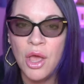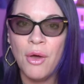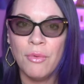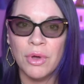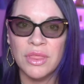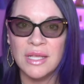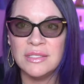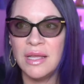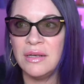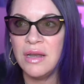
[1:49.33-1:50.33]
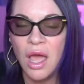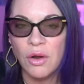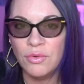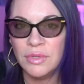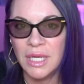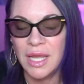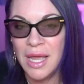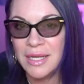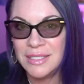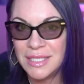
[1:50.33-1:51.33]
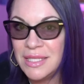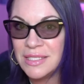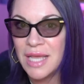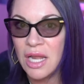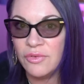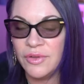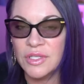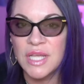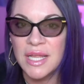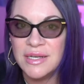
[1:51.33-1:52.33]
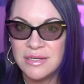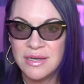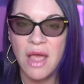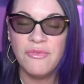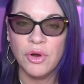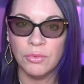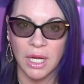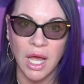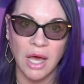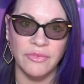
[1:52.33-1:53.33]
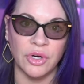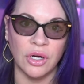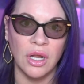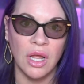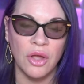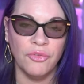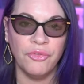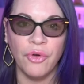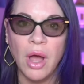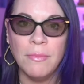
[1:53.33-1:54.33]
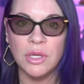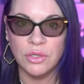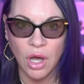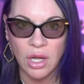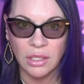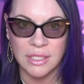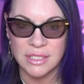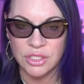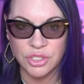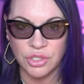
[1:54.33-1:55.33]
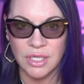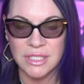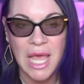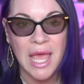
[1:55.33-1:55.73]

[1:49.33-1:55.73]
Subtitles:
where they said not only did the Satterfields never recover from Nautilus Insurance,